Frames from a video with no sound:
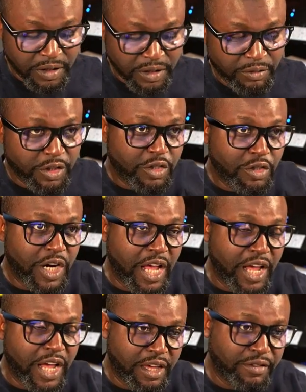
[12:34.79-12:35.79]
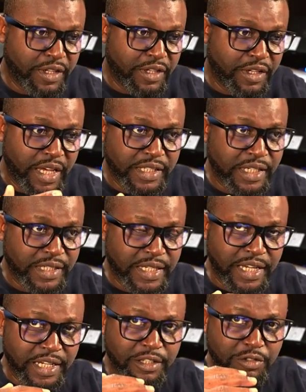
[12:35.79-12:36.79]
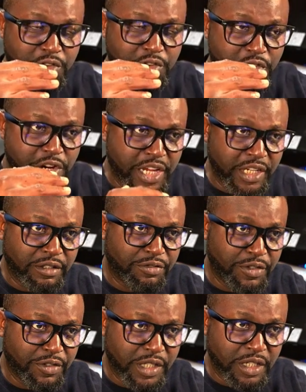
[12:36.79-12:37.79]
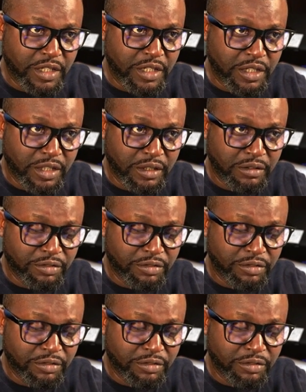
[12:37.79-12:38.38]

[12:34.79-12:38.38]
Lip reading: because you're gonna have as I said, you create a physical